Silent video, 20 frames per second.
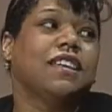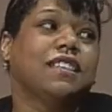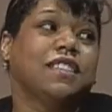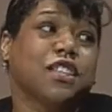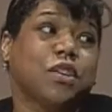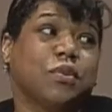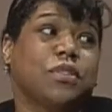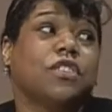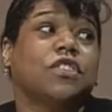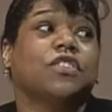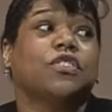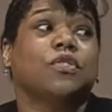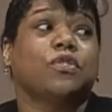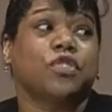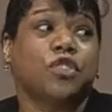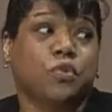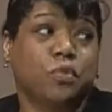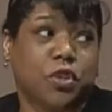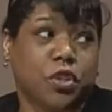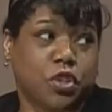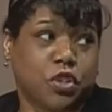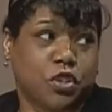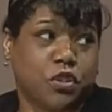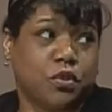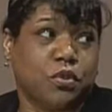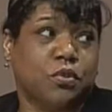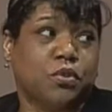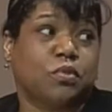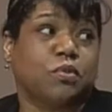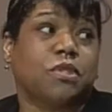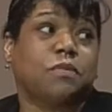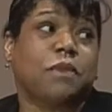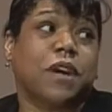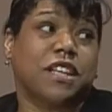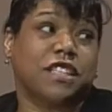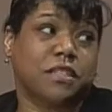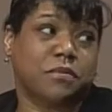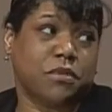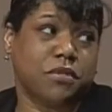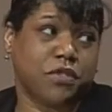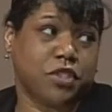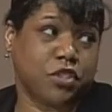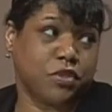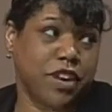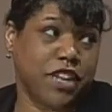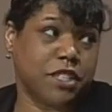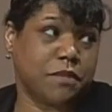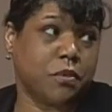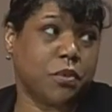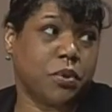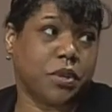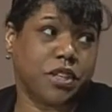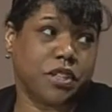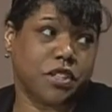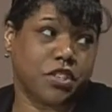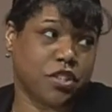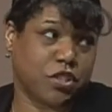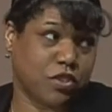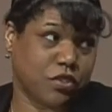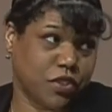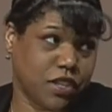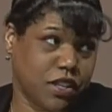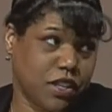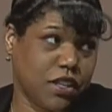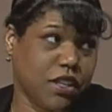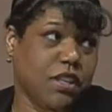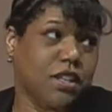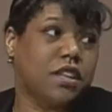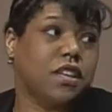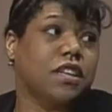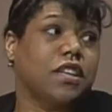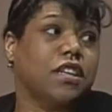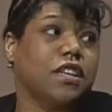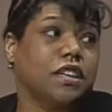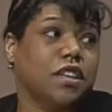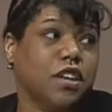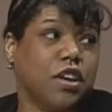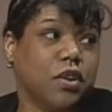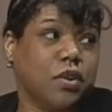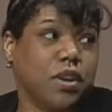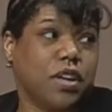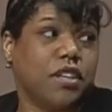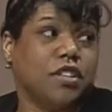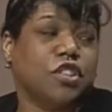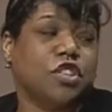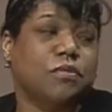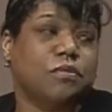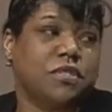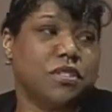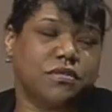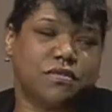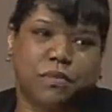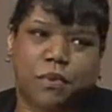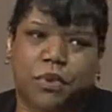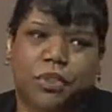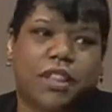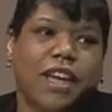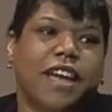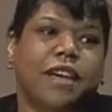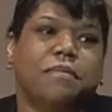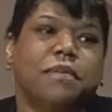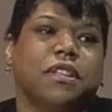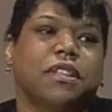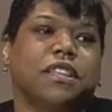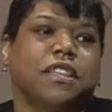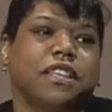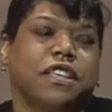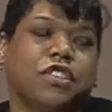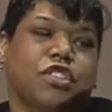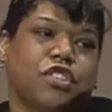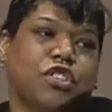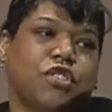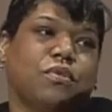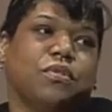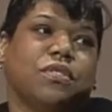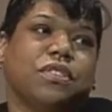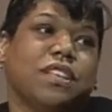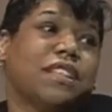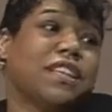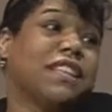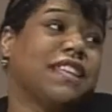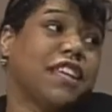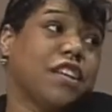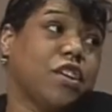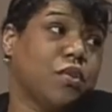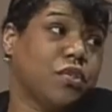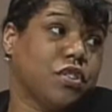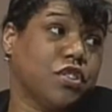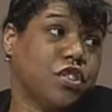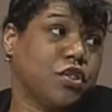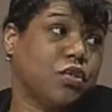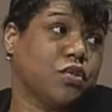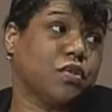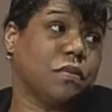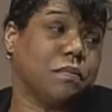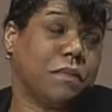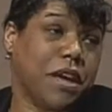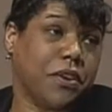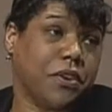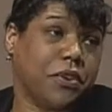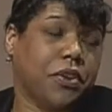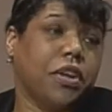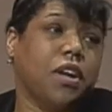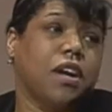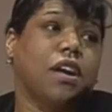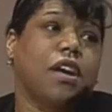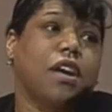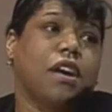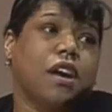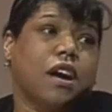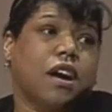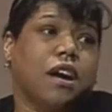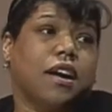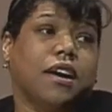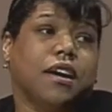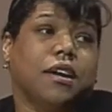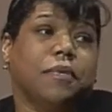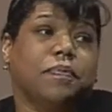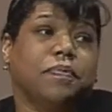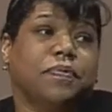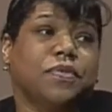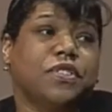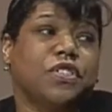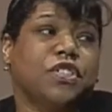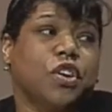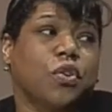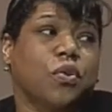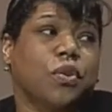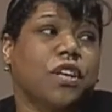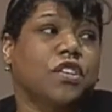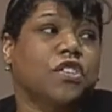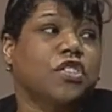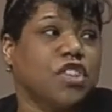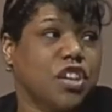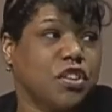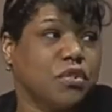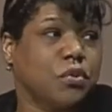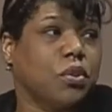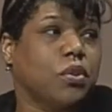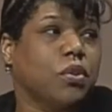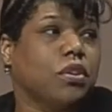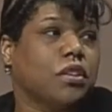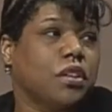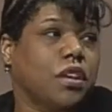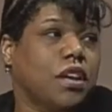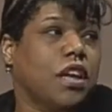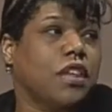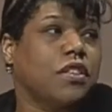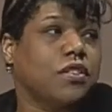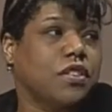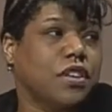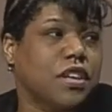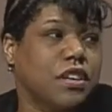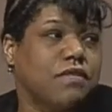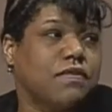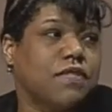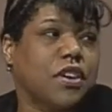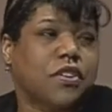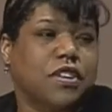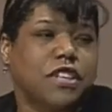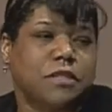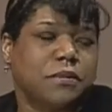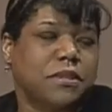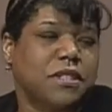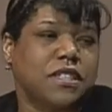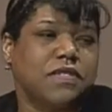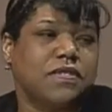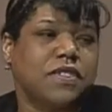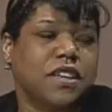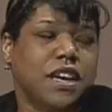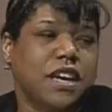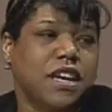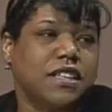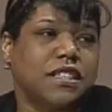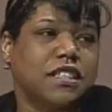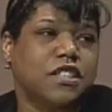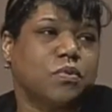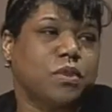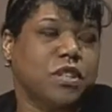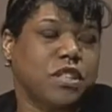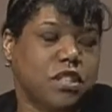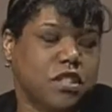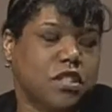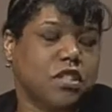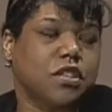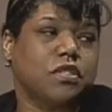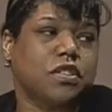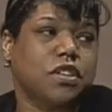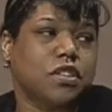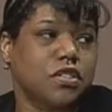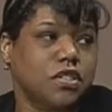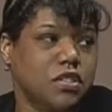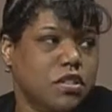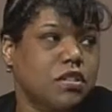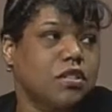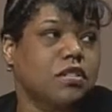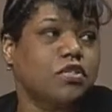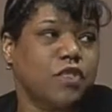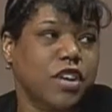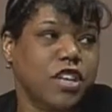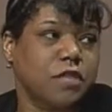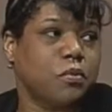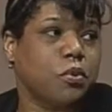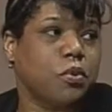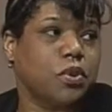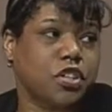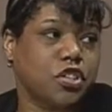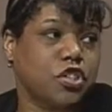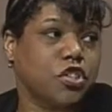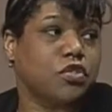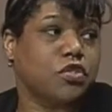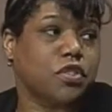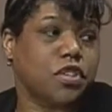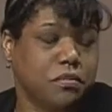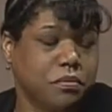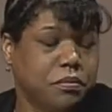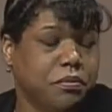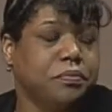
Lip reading: So it's a social worker who's responsible for transporting the children, in terms of both liability issues and that they know the children better. So in general, other than very specific cases, we discourage transporting children.